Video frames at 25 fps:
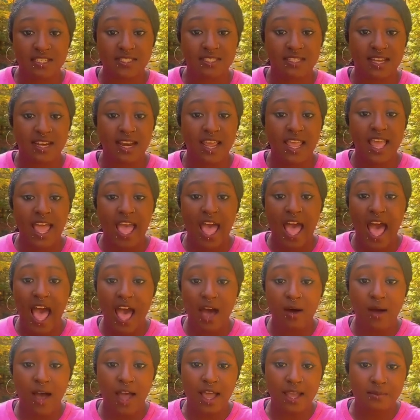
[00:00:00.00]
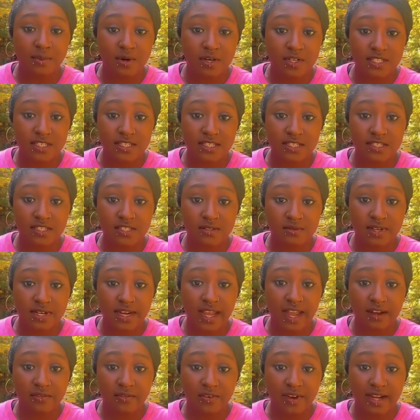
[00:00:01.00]
and how I personally do it
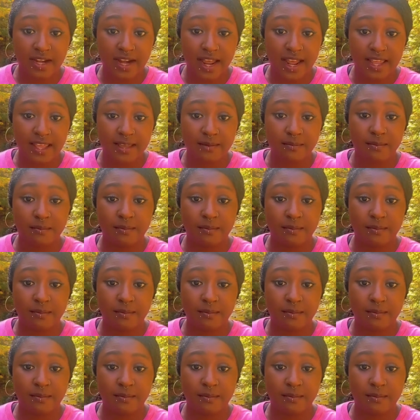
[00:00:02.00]
every night,